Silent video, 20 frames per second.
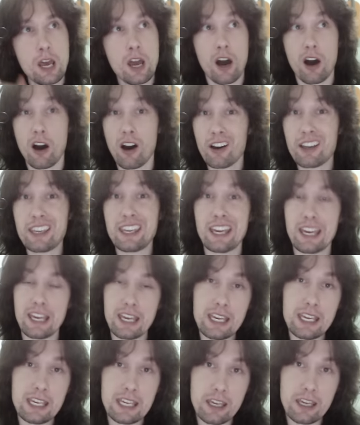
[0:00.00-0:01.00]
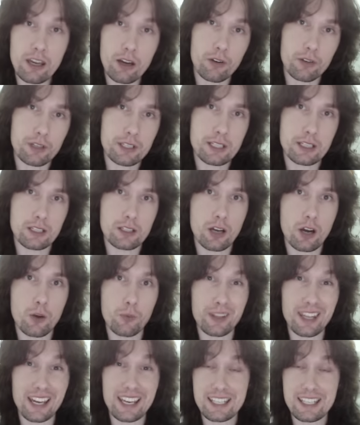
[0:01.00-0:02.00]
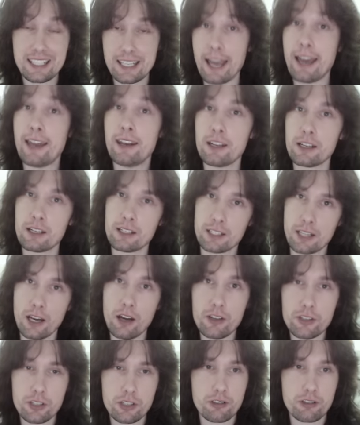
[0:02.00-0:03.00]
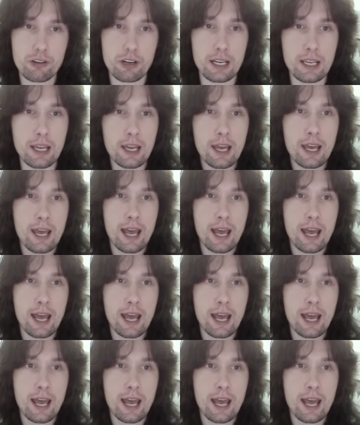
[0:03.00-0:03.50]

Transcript: high E on his guitar with a tenor guitar string